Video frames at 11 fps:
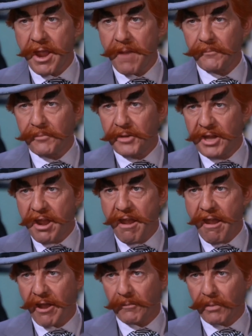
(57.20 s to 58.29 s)
Empty
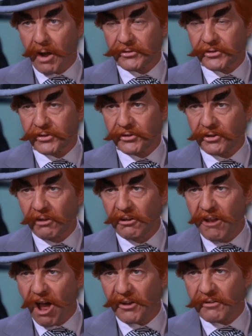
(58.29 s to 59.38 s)
hat boxes, a
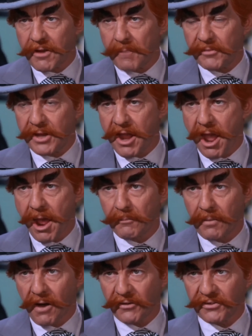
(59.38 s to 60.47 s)
lot of empty
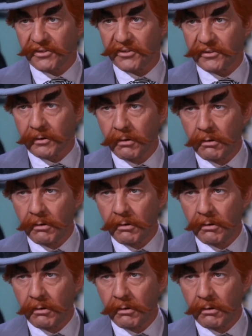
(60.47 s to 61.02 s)
hat boxes.